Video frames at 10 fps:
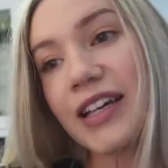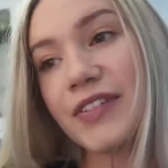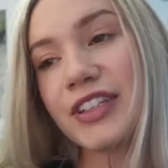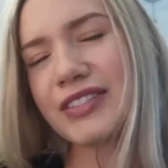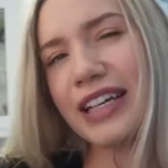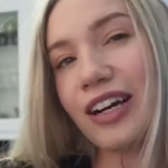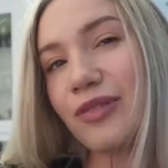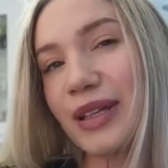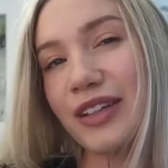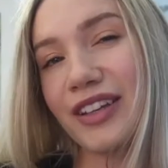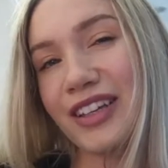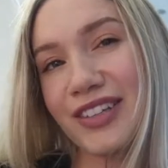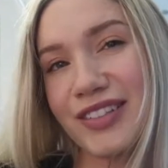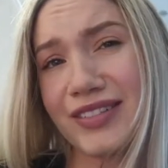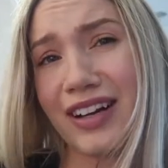If you don't like oat milk, you can
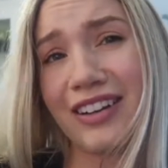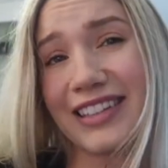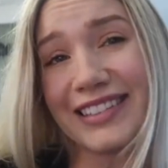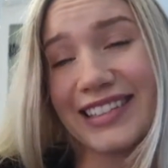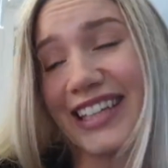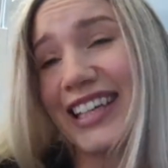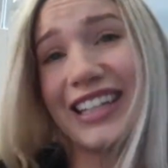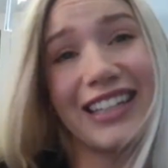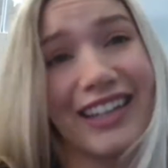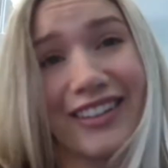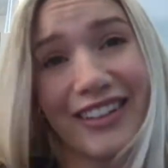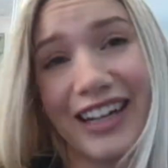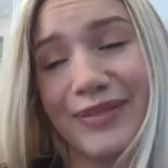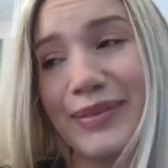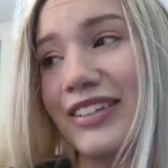use honestly any other
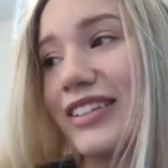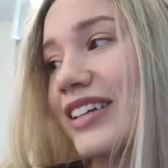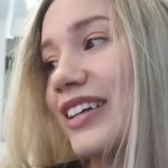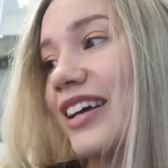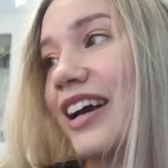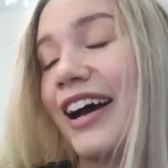kind of milk.